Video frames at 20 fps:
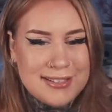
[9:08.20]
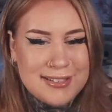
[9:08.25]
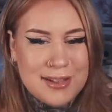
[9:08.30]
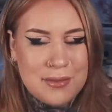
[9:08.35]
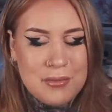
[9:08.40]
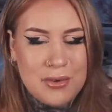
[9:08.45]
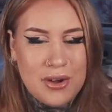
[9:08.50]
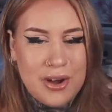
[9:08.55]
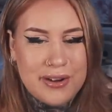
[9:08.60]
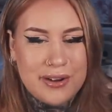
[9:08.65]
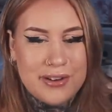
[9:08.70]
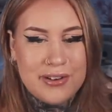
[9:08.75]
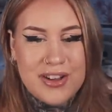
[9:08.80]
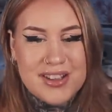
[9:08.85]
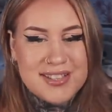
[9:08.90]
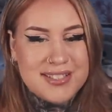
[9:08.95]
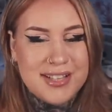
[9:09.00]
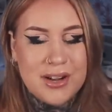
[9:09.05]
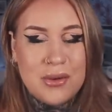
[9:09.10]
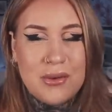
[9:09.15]
some kind of
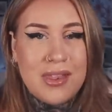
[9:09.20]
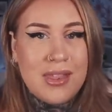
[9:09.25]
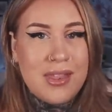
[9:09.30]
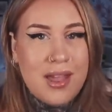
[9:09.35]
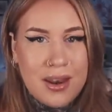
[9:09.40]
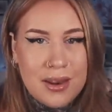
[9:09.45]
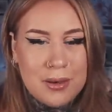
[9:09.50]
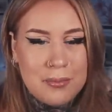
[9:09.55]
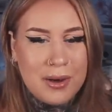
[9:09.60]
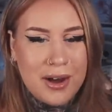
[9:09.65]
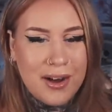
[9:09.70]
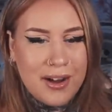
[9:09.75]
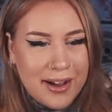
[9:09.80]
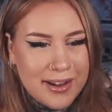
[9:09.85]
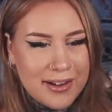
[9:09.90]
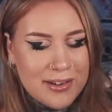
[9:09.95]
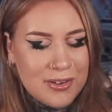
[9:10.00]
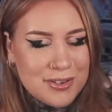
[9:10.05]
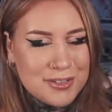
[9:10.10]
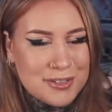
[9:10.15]
nice little
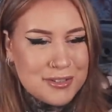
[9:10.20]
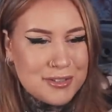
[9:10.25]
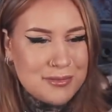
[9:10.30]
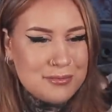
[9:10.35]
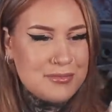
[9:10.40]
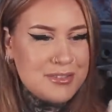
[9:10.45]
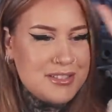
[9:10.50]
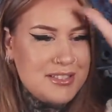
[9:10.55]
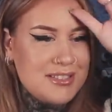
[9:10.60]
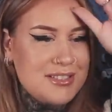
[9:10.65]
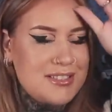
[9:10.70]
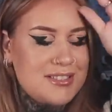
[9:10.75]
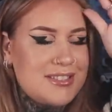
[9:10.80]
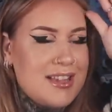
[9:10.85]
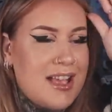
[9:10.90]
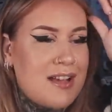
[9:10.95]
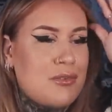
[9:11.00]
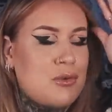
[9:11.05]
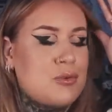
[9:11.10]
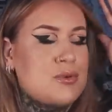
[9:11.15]
lullaby, not some
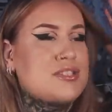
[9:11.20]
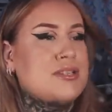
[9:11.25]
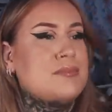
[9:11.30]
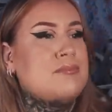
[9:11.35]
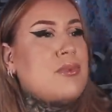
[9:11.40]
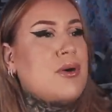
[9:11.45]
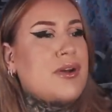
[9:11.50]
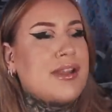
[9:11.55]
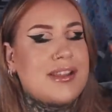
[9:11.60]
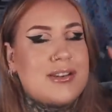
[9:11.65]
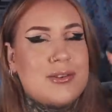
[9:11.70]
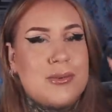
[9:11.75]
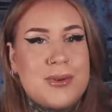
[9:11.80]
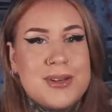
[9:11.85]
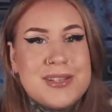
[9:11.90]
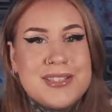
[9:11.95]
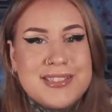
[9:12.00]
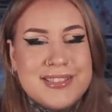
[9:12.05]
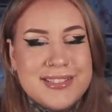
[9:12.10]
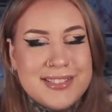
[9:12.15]
devil demonic
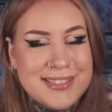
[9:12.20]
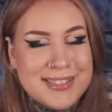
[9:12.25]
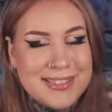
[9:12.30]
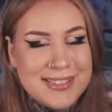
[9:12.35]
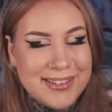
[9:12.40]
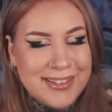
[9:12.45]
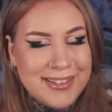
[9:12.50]
noises.